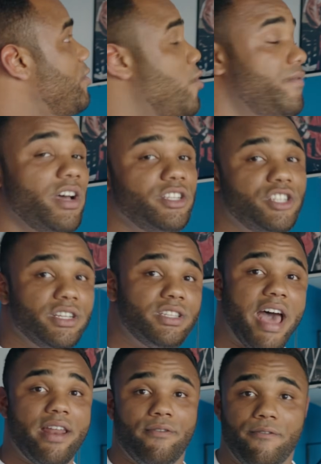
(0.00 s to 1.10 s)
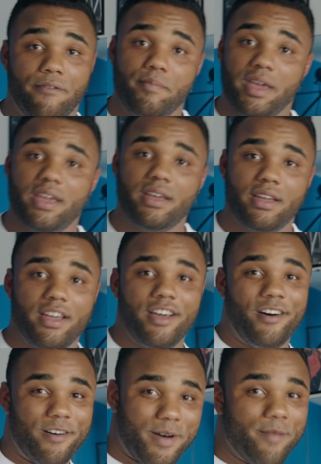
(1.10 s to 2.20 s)
who have done just that for me
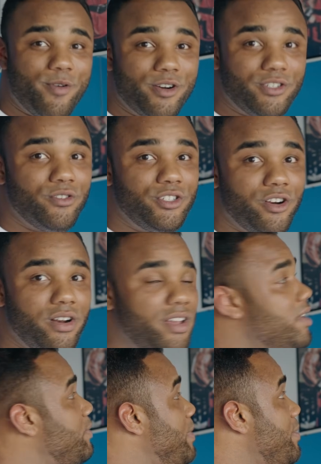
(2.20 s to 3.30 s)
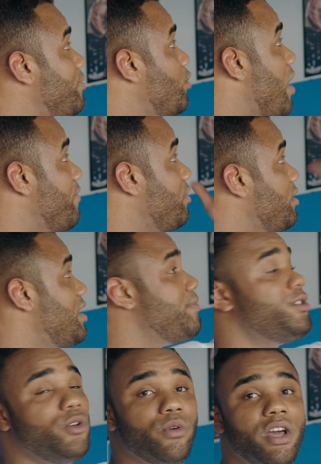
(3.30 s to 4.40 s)
on my personal journey, people who I've looked up
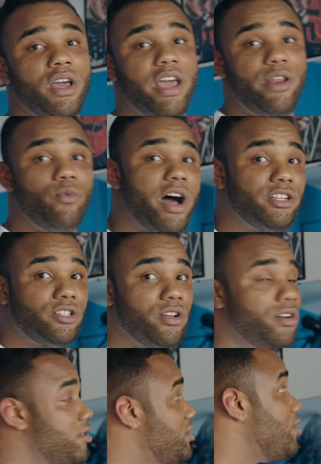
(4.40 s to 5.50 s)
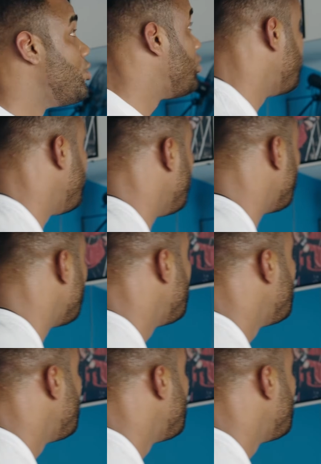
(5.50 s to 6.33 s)
to and watched on social media,